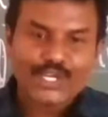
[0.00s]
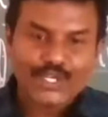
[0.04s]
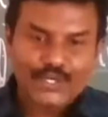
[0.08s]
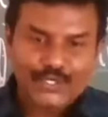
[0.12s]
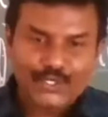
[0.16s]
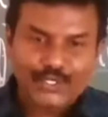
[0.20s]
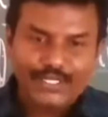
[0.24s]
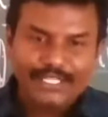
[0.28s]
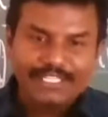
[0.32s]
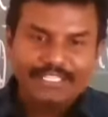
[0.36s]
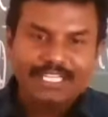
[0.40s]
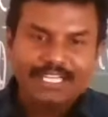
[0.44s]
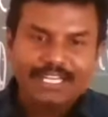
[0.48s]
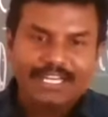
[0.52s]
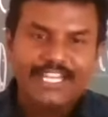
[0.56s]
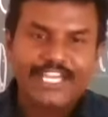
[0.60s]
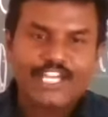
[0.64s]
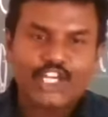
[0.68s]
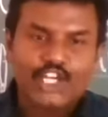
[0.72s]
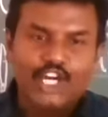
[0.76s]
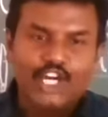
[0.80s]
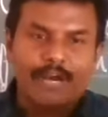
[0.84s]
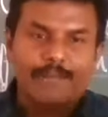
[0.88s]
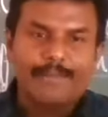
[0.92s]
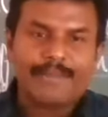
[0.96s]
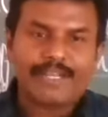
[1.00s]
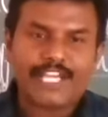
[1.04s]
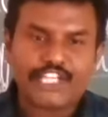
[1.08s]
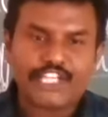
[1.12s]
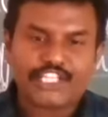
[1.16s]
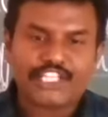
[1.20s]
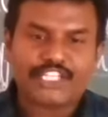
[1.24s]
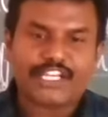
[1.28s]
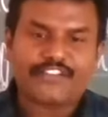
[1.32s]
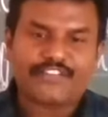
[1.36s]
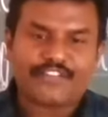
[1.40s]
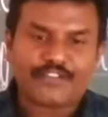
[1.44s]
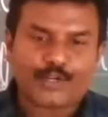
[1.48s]
During the
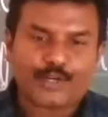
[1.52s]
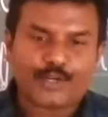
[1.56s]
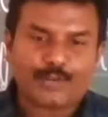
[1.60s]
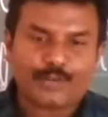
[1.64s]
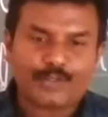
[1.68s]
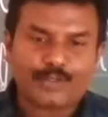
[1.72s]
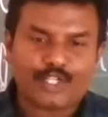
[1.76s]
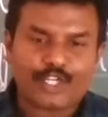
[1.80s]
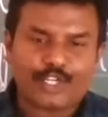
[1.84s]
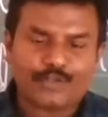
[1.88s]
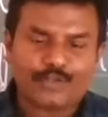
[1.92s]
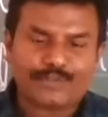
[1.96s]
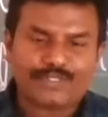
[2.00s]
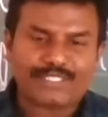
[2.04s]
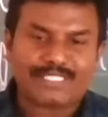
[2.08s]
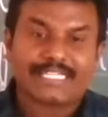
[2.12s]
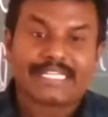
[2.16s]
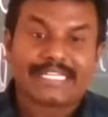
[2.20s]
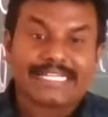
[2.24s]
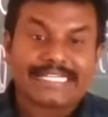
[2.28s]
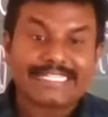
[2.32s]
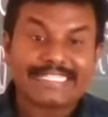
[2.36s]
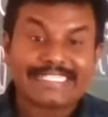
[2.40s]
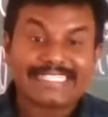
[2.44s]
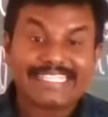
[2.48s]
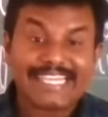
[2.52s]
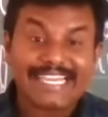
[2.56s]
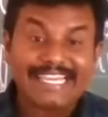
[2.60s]
recombination of chromosomes,